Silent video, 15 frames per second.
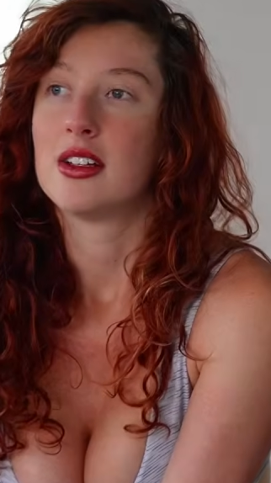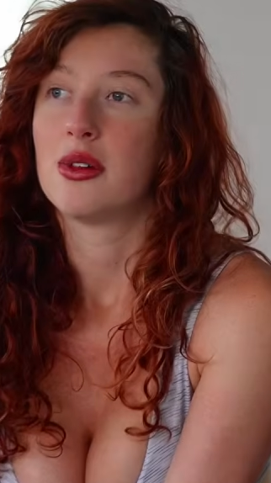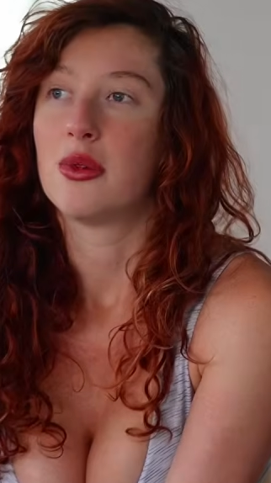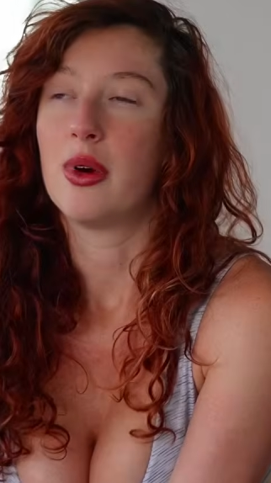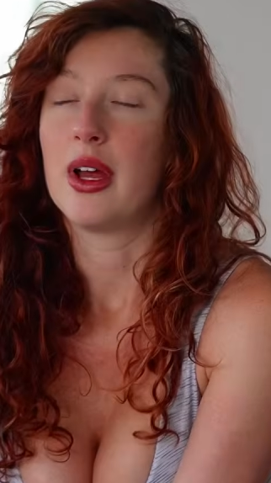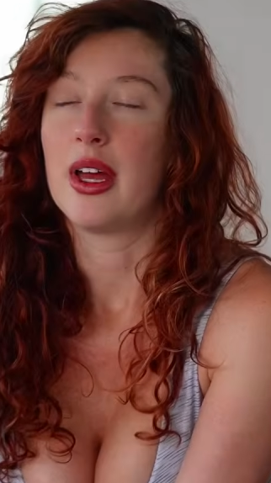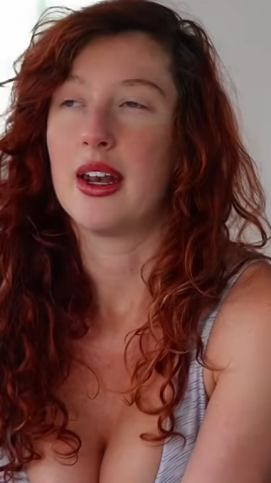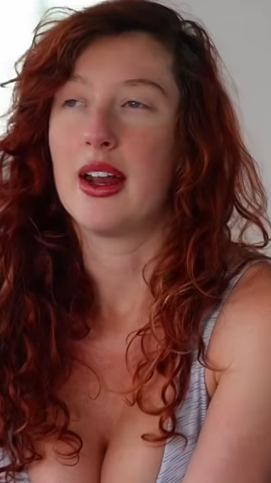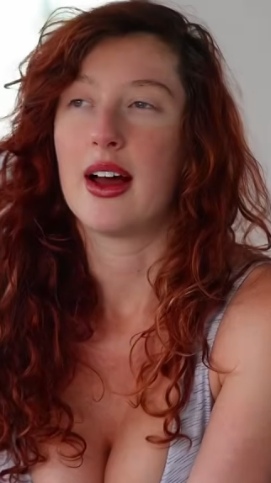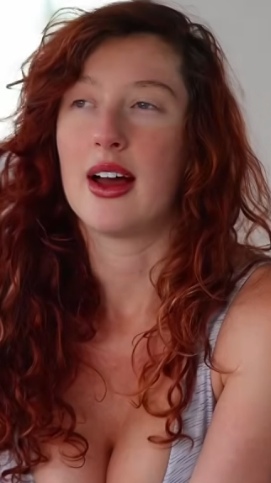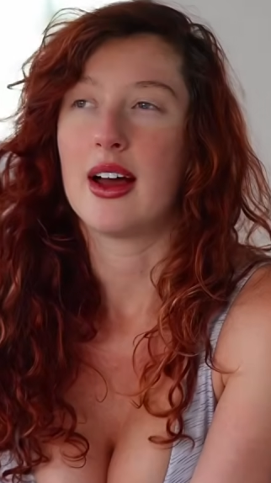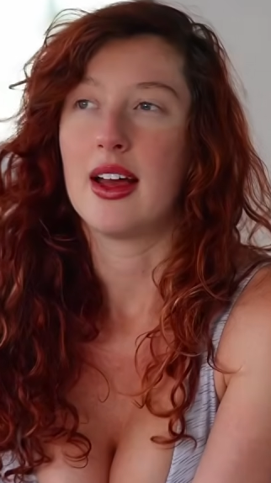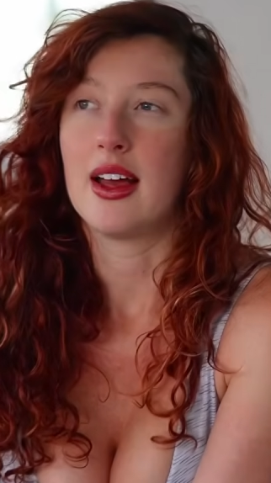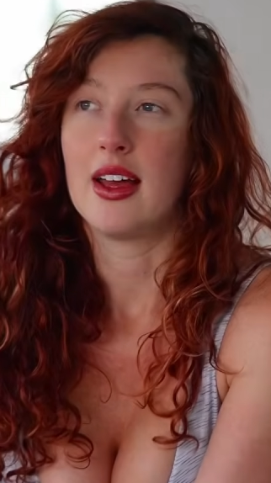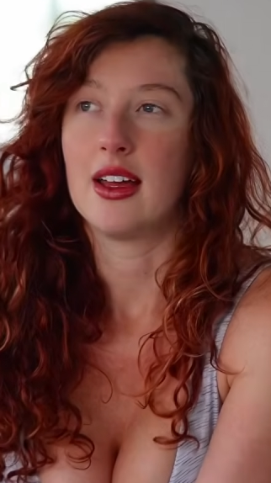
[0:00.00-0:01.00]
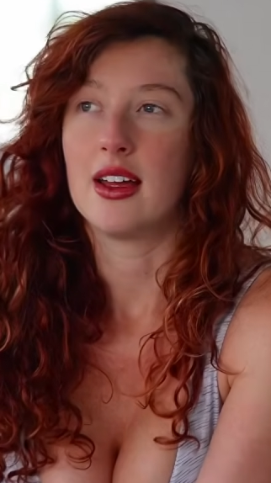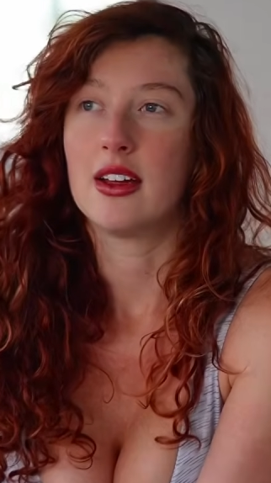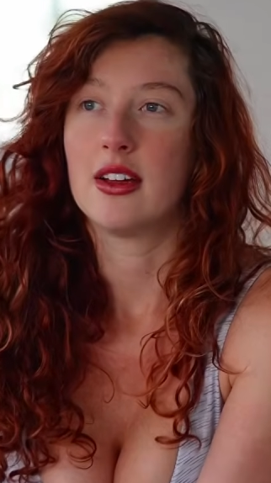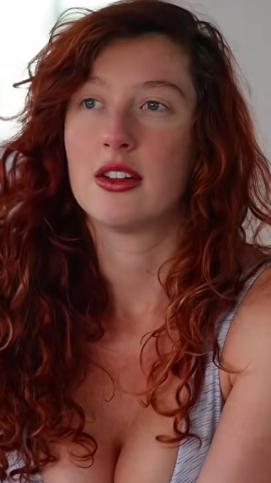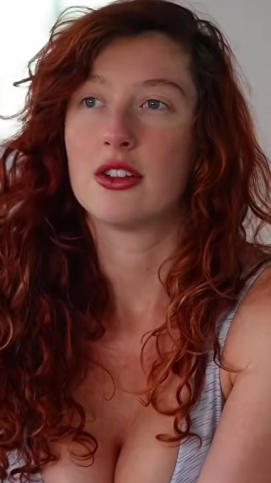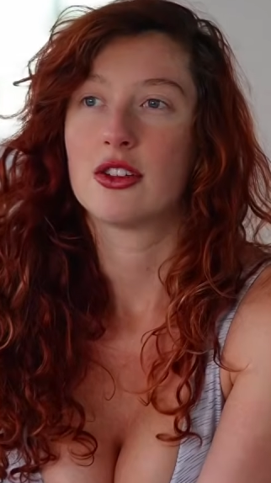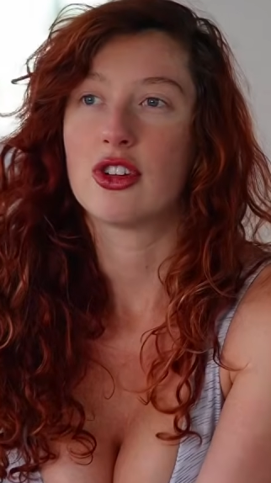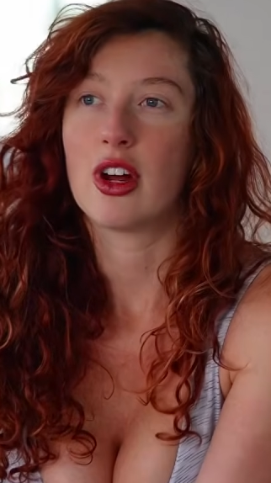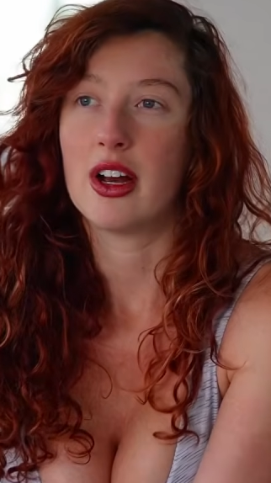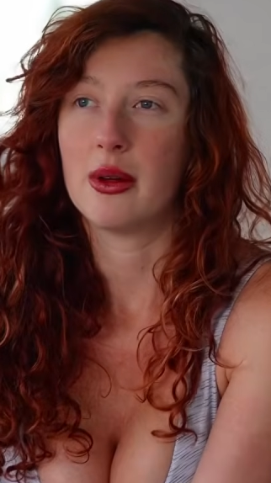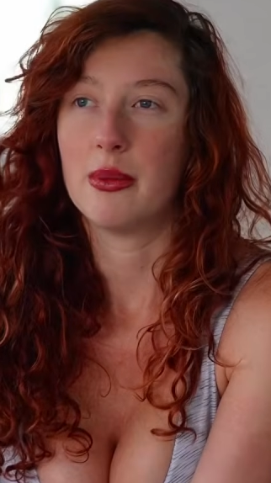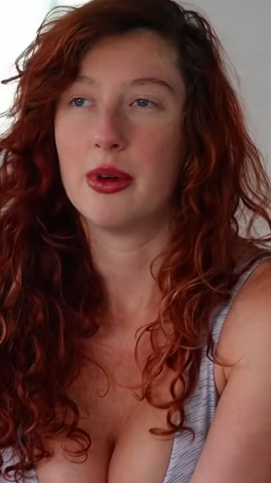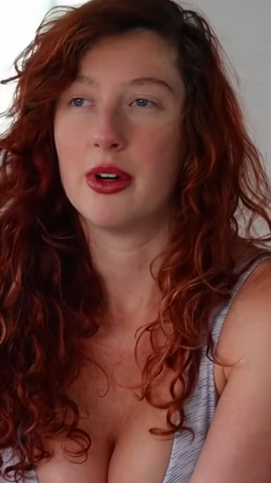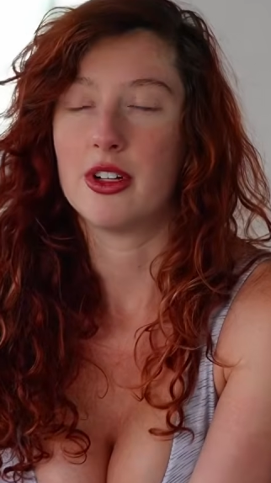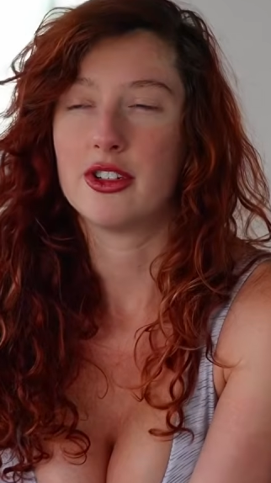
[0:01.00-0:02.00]
when I try to
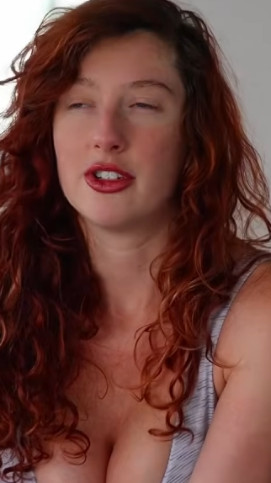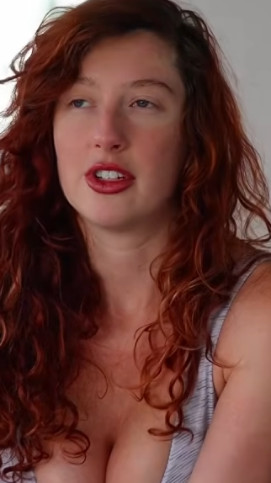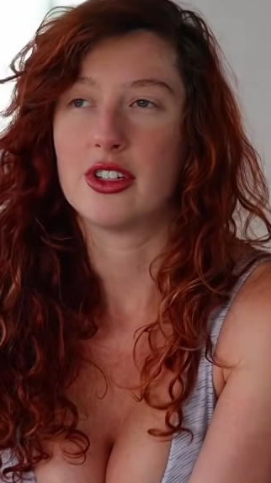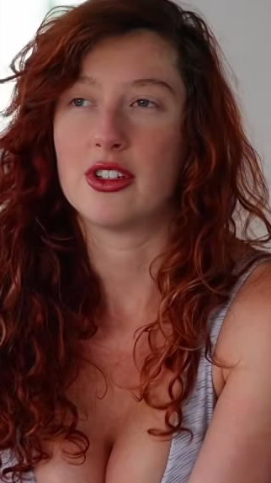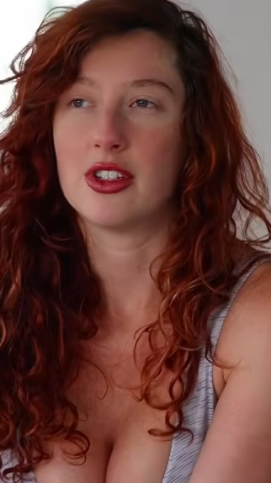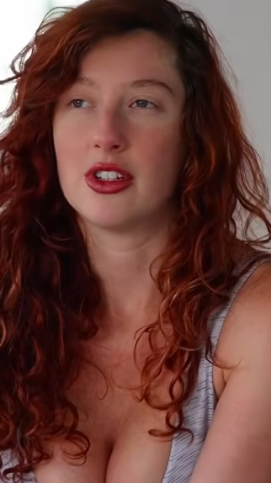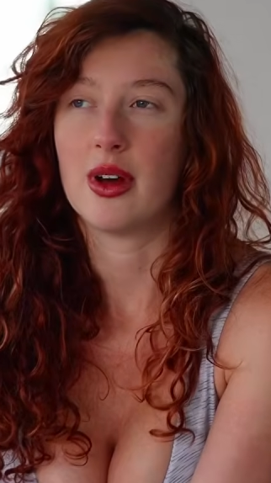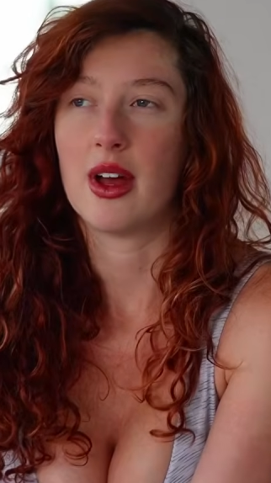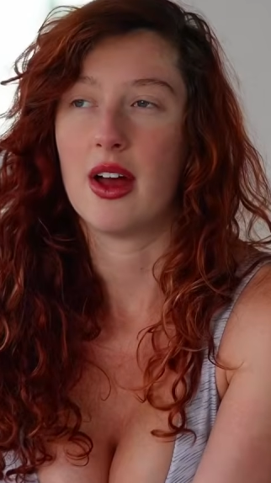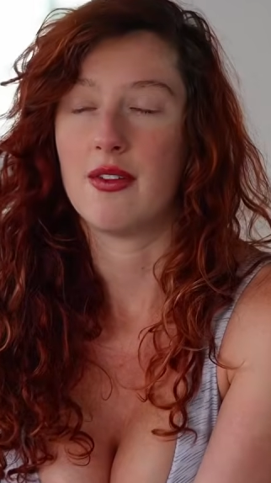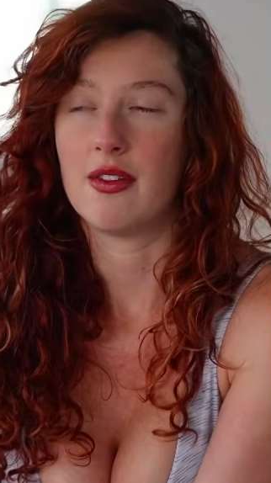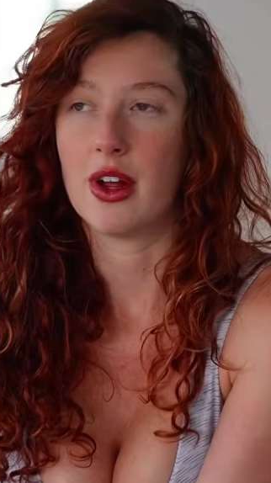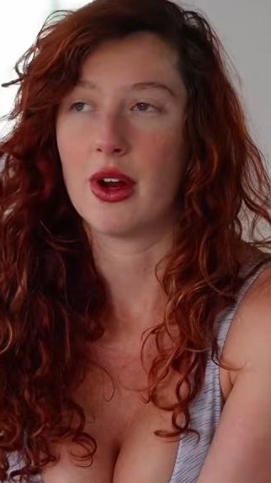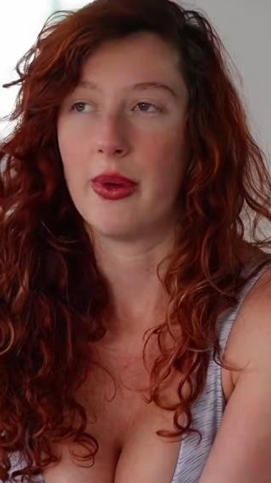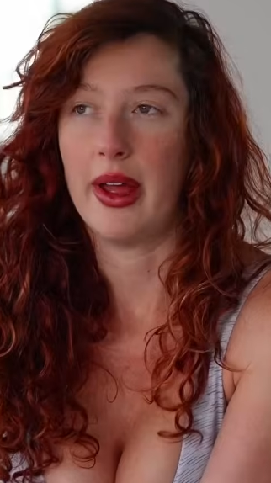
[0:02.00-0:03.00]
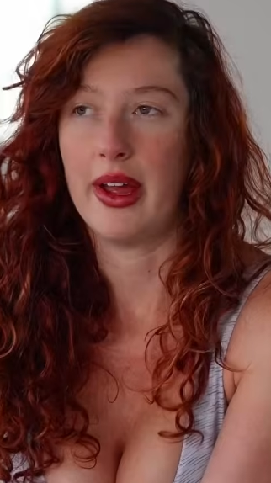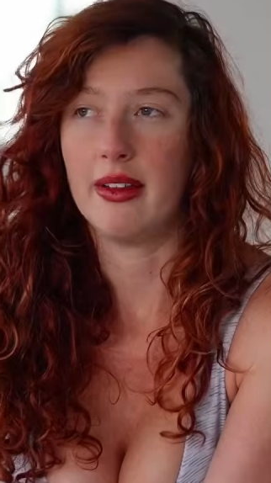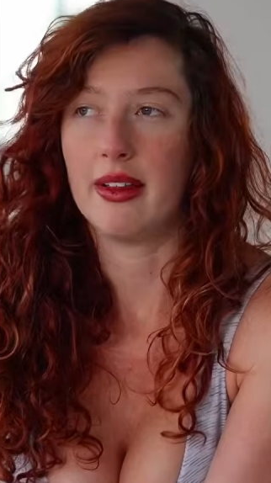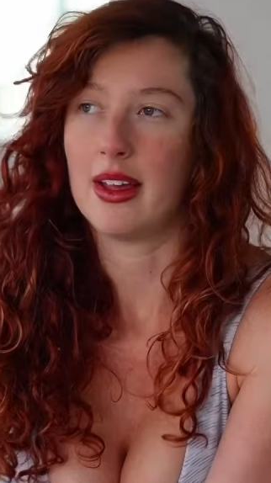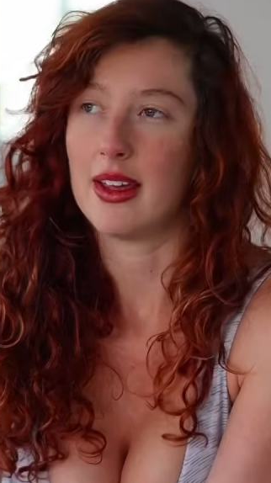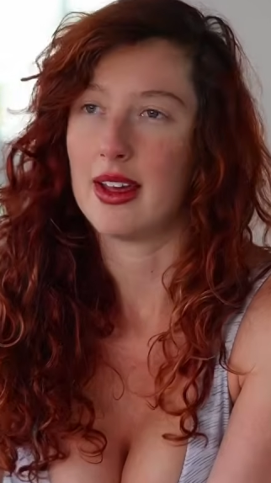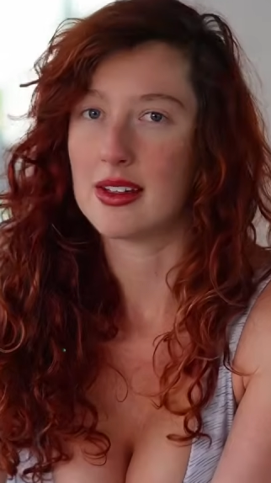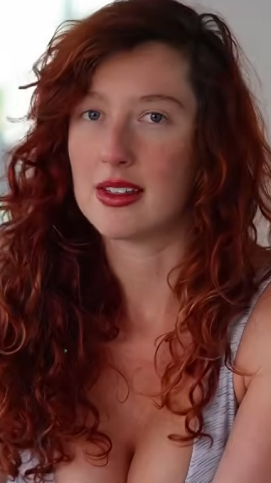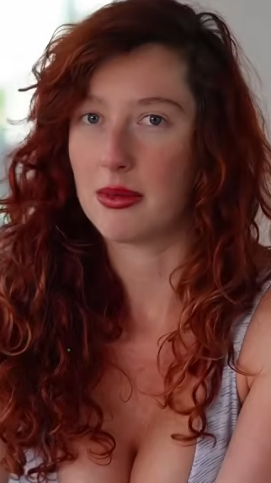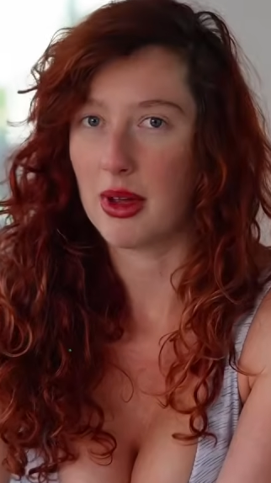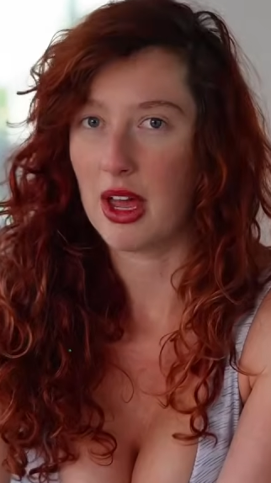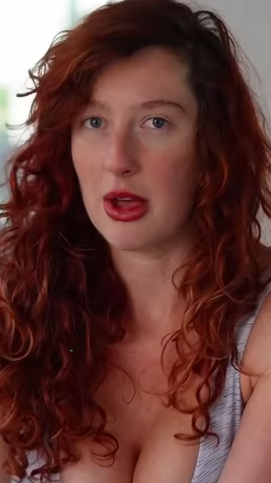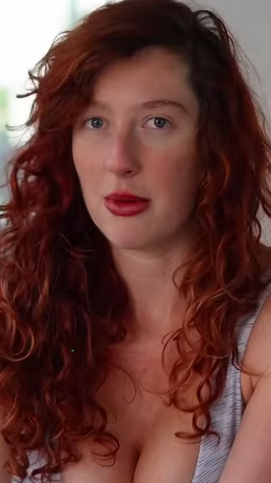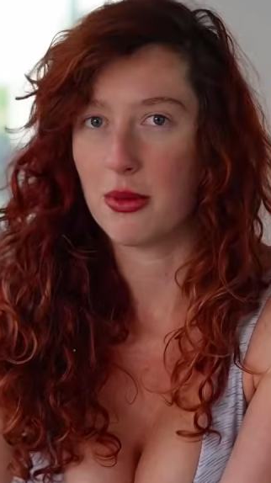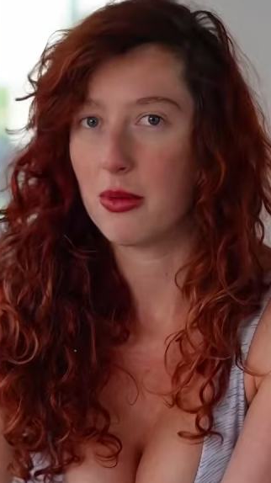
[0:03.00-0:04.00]
push and do a heavier weight, like yes, I'm
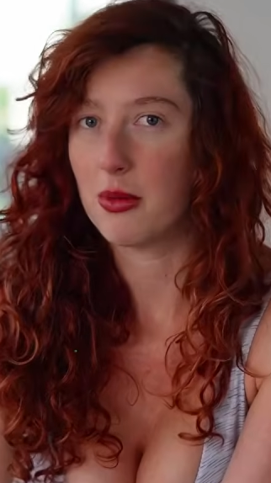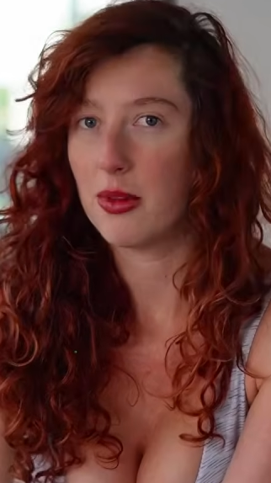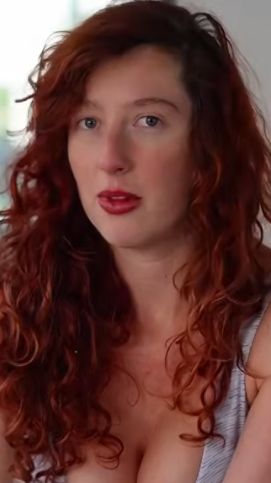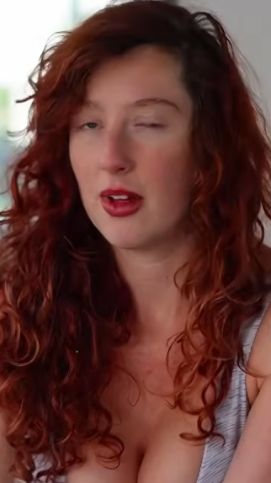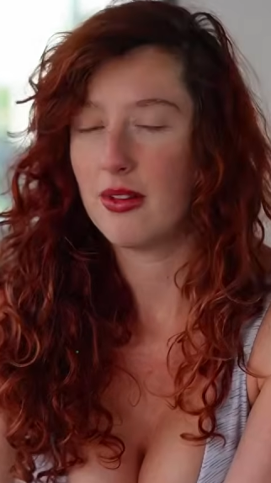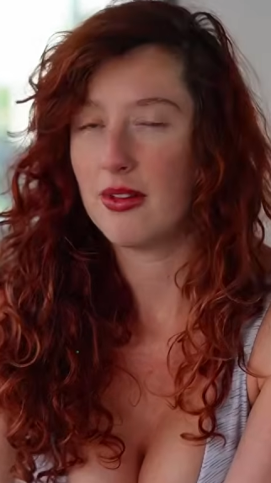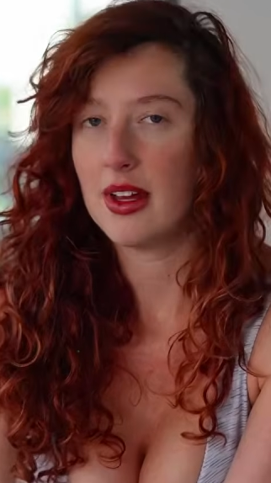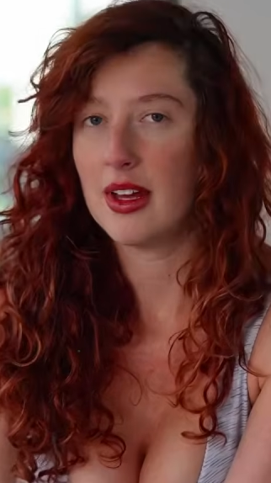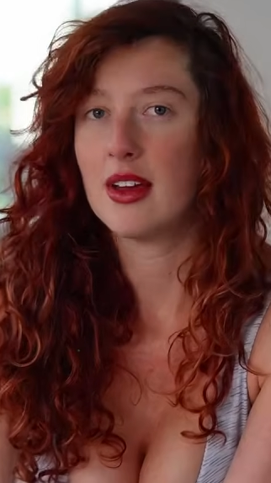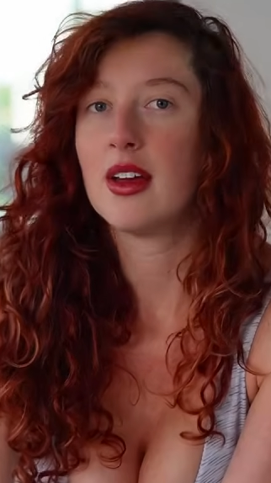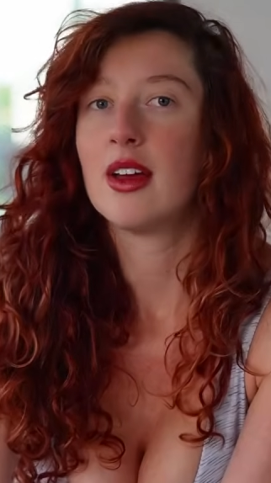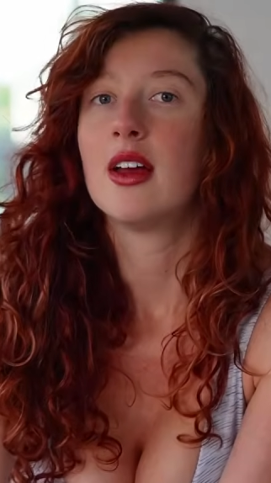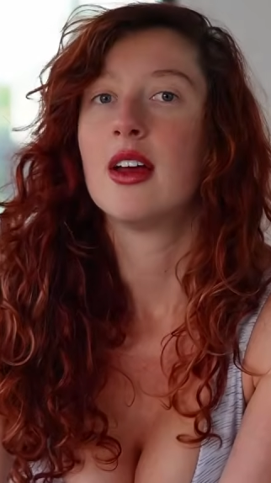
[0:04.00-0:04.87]
capable of it,